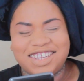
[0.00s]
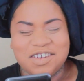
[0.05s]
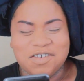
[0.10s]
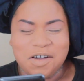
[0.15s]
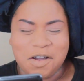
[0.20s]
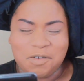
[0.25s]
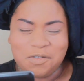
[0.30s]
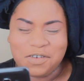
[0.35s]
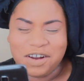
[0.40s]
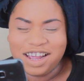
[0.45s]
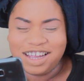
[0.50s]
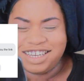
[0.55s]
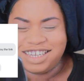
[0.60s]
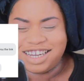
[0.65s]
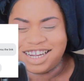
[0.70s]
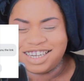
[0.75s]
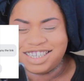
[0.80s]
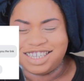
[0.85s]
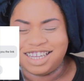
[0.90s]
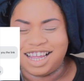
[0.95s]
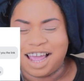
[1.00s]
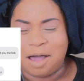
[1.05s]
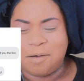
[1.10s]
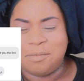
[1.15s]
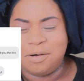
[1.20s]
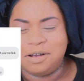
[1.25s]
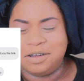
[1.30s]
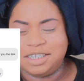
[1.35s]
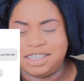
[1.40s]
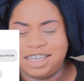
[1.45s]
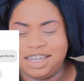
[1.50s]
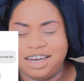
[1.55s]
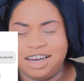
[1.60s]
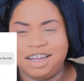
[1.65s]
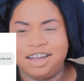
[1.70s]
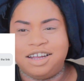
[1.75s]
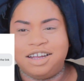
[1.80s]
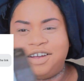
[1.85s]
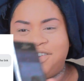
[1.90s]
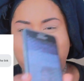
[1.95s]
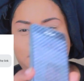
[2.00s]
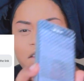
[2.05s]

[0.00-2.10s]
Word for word: so my friend Justin, I posted a